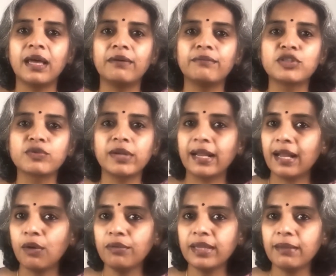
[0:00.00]
which will
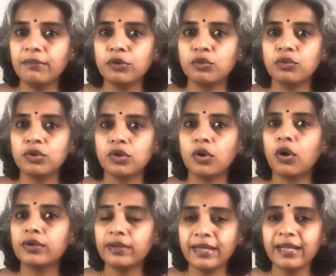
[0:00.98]
allow them to
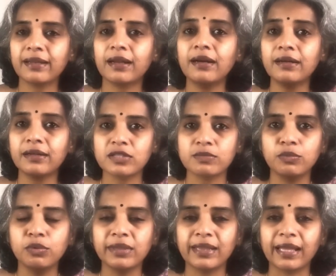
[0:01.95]
not only run a
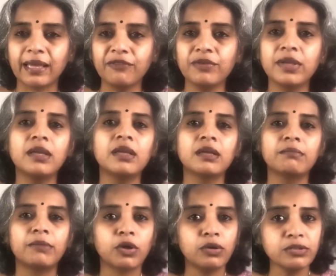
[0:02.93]
smooth life,
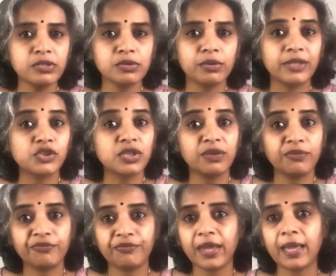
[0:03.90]
but also achieve
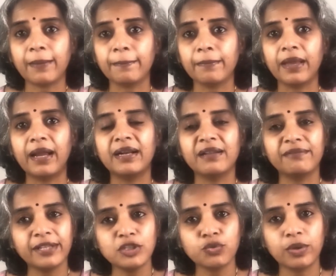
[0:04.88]
fame and
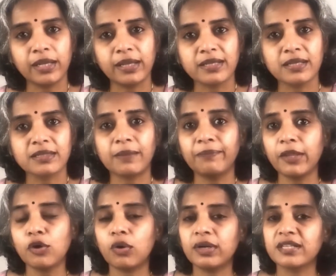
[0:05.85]
eventually
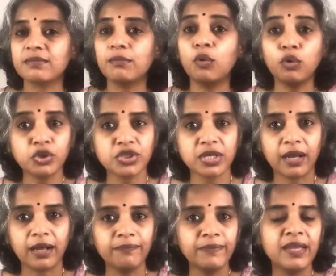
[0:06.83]
something called as
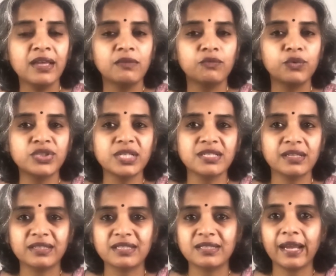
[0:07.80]
moksha, which is
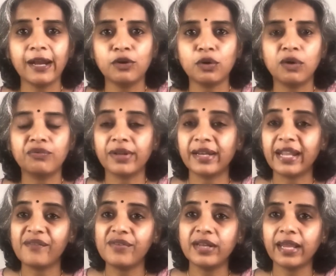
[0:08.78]
a state of
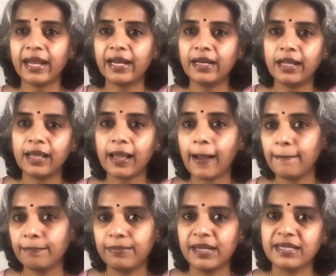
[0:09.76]
never-ending
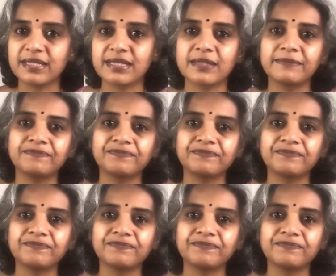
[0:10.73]
bliss.